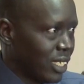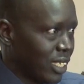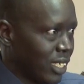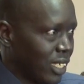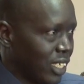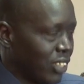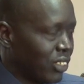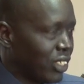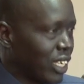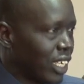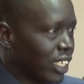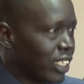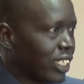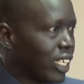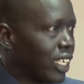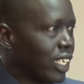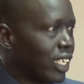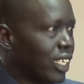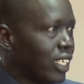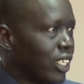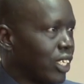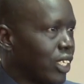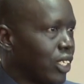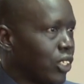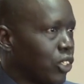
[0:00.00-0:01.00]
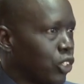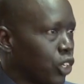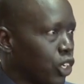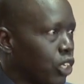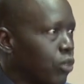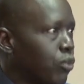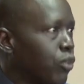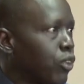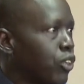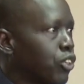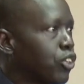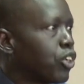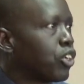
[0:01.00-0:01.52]
is actually short
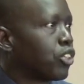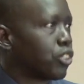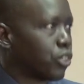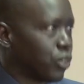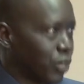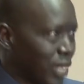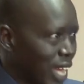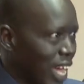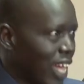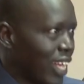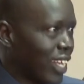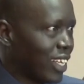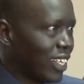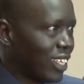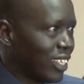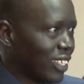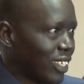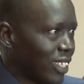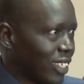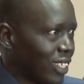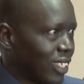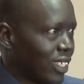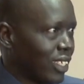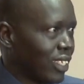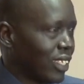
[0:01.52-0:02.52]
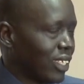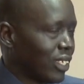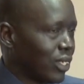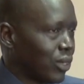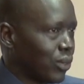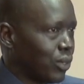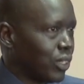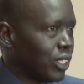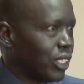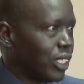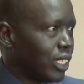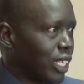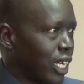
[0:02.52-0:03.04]
for South Sudan,
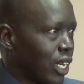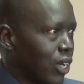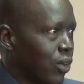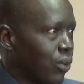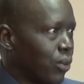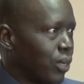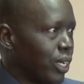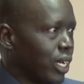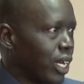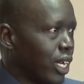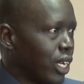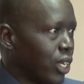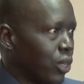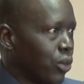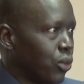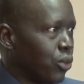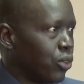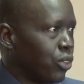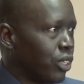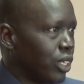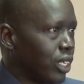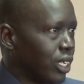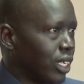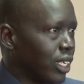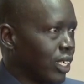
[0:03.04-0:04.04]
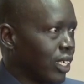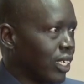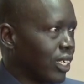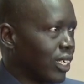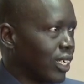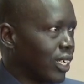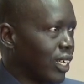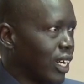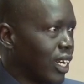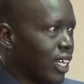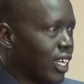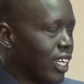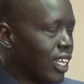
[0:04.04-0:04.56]
which now we are using
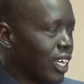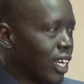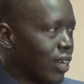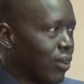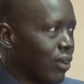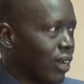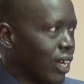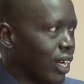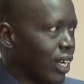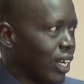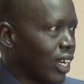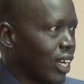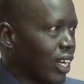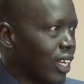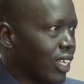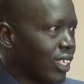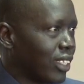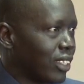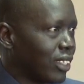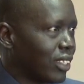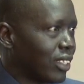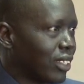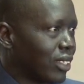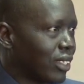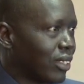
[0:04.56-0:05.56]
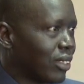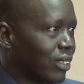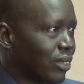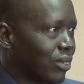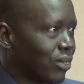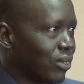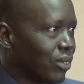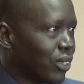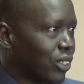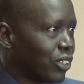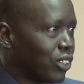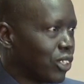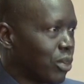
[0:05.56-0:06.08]
under our cars
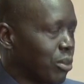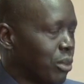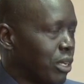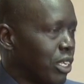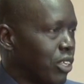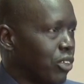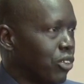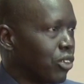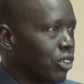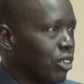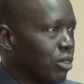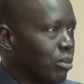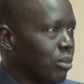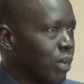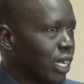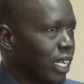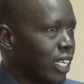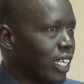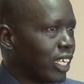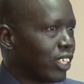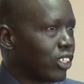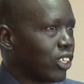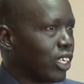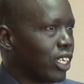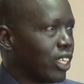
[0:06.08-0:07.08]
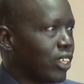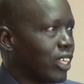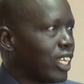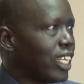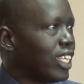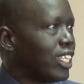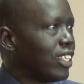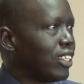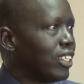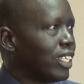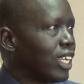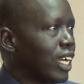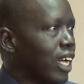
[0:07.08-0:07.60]
for some reason. But actually that
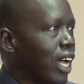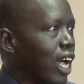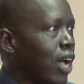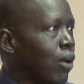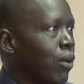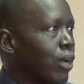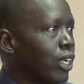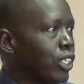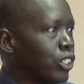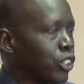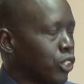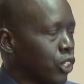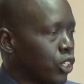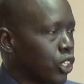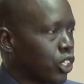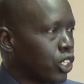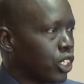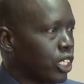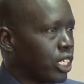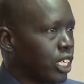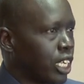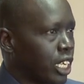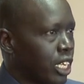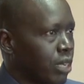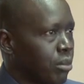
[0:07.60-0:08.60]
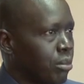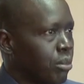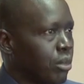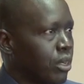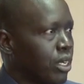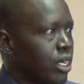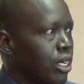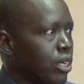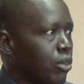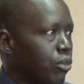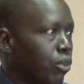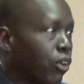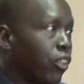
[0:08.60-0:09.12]
is our short name
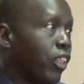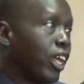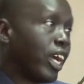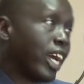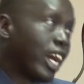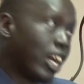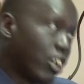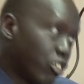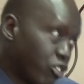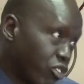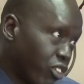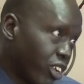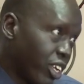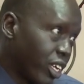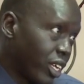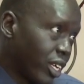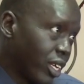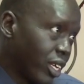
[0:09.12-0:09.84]
for the country,